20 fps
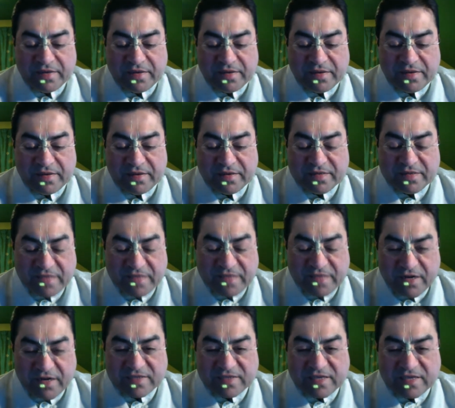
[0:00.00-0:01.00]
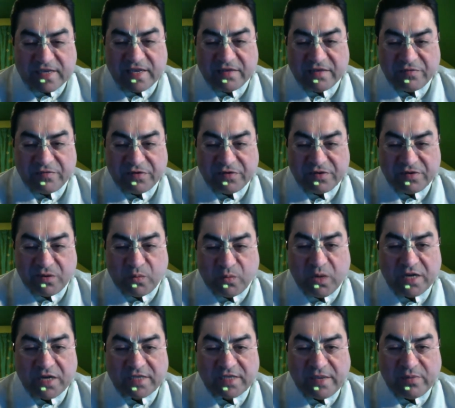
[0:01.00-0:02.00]
is given as a gift, or
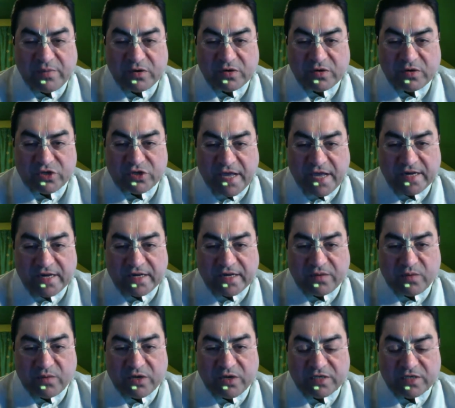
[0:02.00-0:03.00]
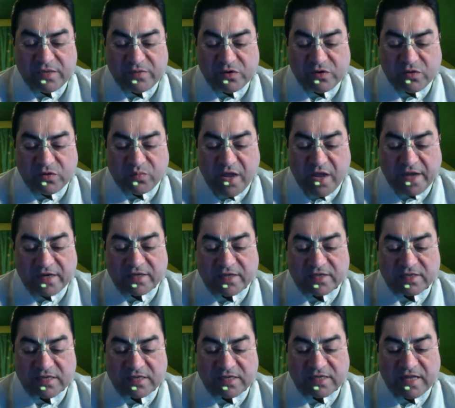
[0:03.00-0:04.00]
one is able to chant and one is able to practice
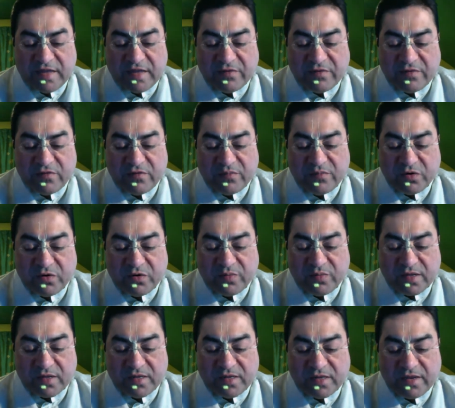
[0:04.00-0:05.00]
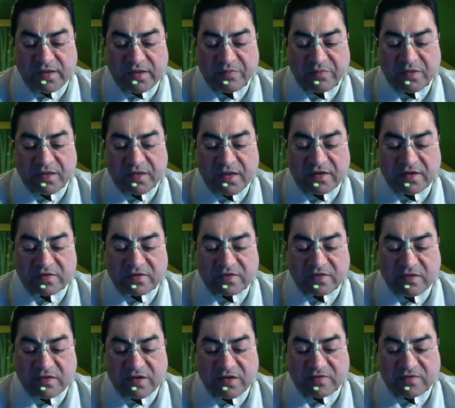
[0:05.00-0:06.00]
this level of pure bhakti, and it is
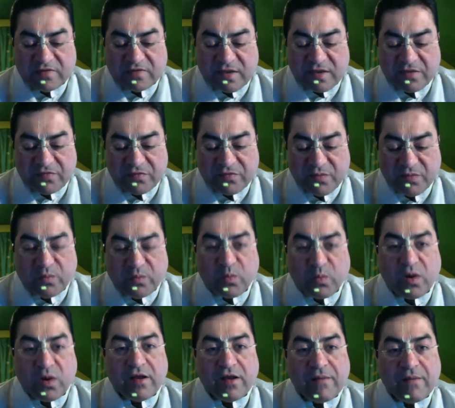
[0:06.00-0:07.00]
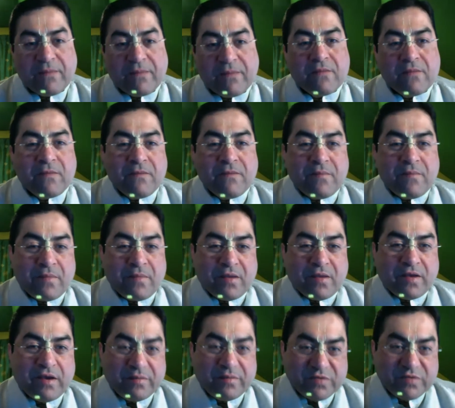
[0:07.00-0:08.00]
given as a gift when one
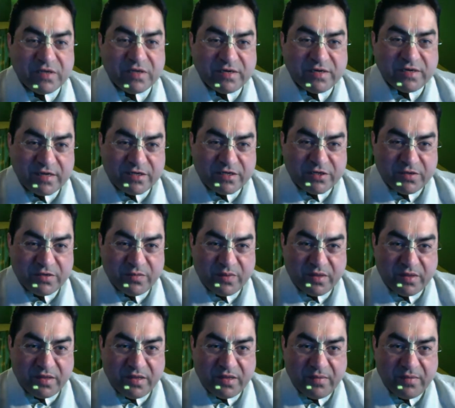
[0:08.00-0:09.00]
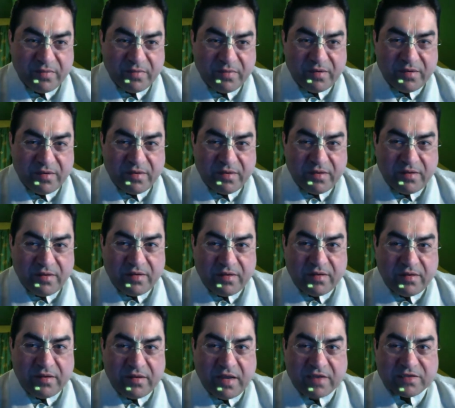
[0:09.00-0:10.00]
comes in touch with the,
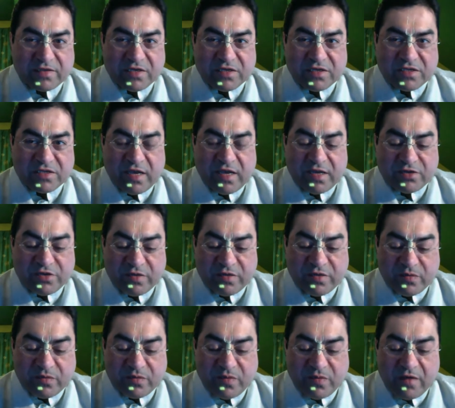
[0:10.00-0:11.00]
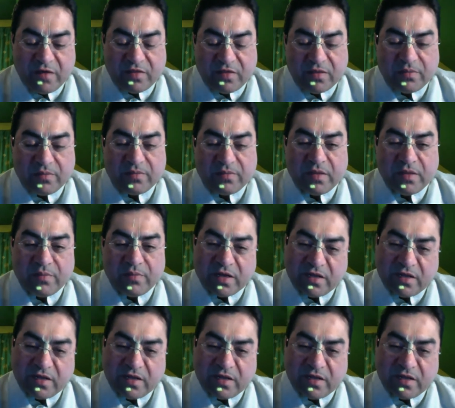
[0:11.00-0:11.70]
as they say in Srimad Bhagavatam, the Bhakti